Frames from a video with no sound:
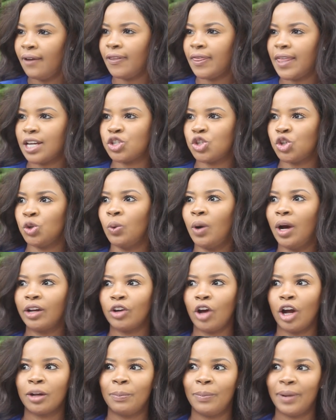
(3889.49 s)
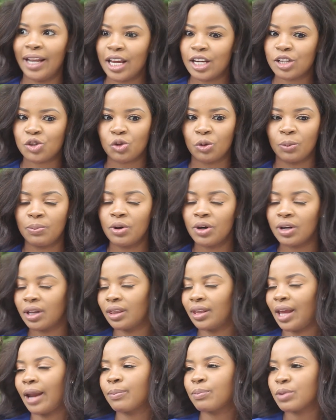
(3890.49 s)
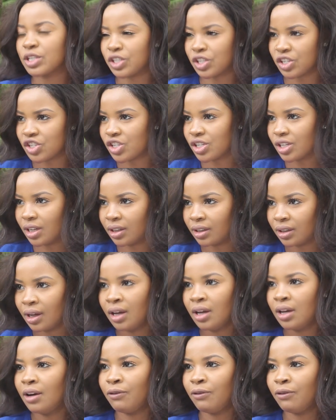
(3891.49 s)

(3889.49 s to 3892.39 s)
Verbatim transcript: That you are not blessed or put in that position